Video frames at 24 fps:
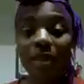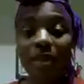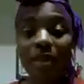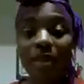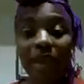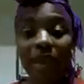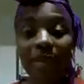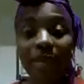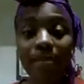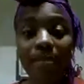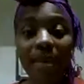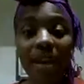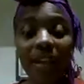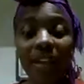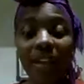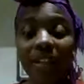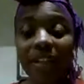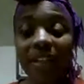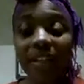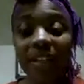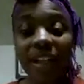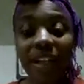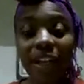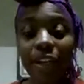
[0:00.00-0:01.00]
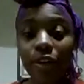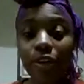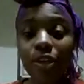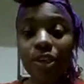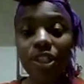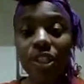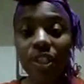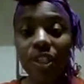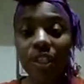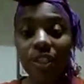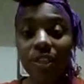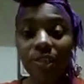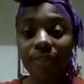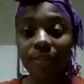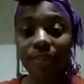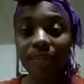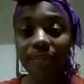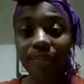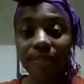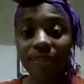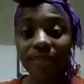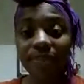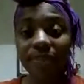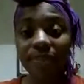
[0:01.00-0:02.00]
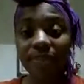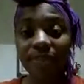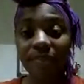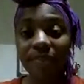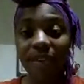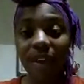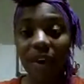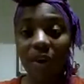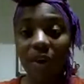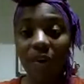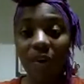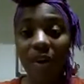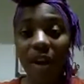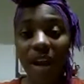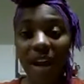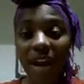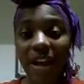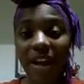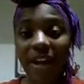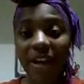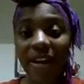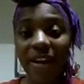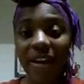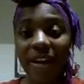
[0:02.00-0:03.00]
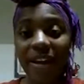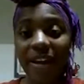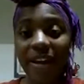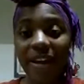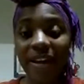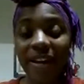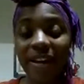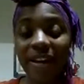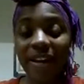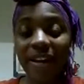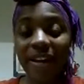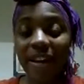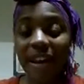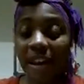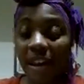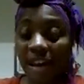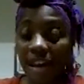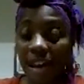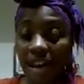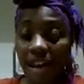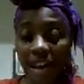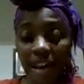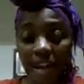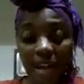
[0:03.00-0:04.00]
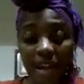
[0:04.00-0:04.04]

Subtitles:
is what's going to stimulate melanin energy. Okay.